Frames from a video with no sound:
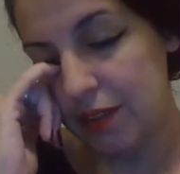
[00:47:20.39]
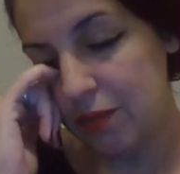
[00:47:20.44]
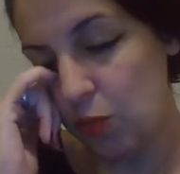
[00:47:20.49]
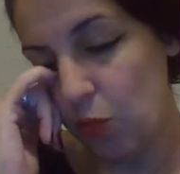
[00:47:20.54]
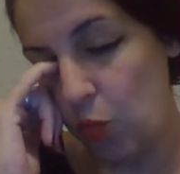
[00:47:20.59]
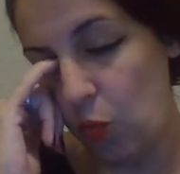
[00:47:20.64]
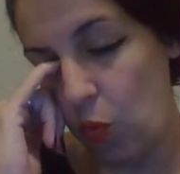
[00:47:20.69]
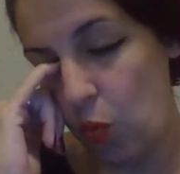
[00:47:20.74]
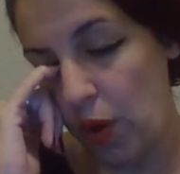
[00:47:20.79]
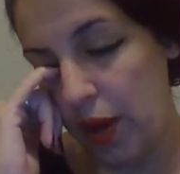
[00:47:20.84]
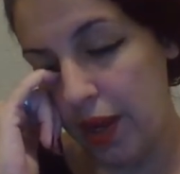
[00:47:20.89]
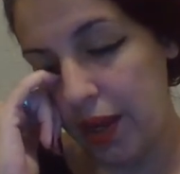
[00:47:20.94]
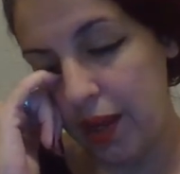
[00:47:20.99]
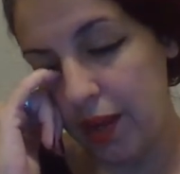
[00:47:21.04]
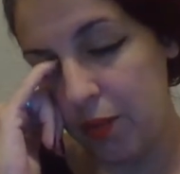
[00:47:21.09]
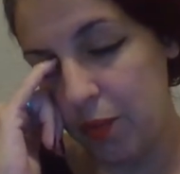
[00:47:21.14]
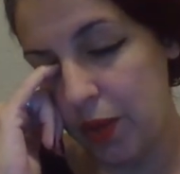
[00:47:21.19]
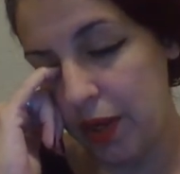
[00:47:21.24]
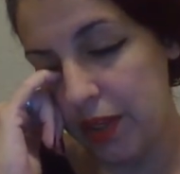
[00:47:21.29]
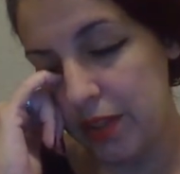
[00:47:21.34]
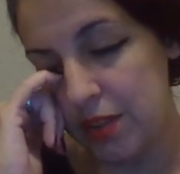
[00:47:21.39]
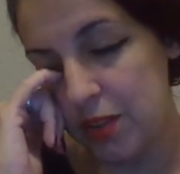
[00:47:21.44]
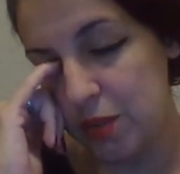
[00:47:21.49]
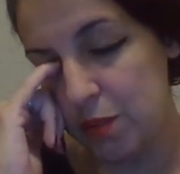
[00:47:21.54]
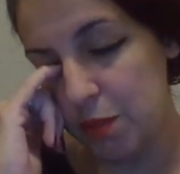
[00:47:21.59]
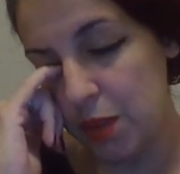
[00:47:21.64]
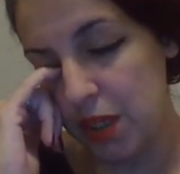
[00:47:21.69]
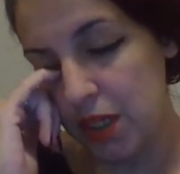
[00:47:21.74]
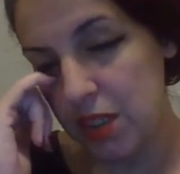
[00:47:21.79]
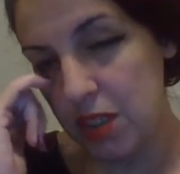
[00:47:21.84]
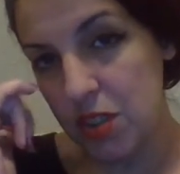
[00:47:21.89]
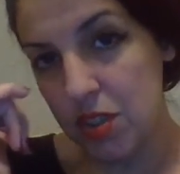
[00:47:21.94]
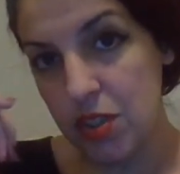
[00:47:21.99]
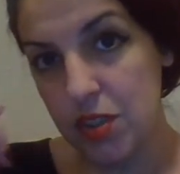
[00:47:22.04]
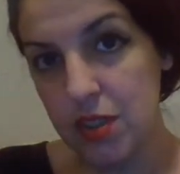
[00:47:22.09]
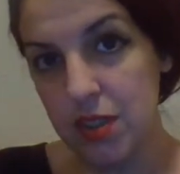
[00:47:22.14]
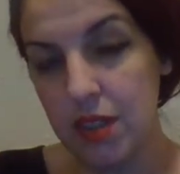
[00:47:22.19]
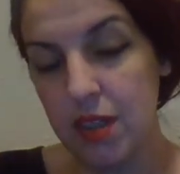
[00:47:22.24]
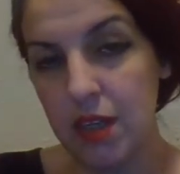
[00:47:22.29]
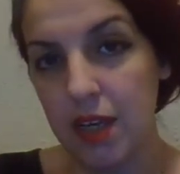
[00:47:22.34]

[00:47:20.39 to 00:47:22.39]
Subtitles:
way too much.